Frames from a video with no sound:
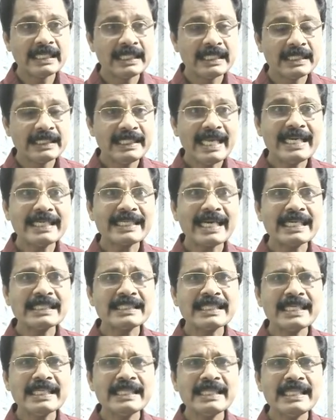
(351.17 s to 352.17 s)
Then
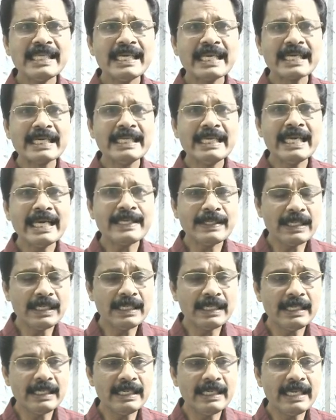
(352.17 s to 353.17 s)
considering the
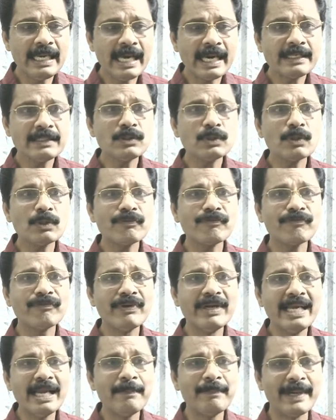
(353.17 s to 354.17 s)
relative length of
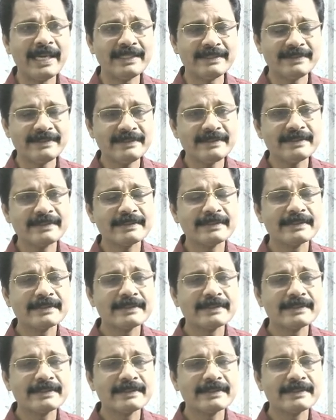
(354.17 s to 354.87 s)
filament,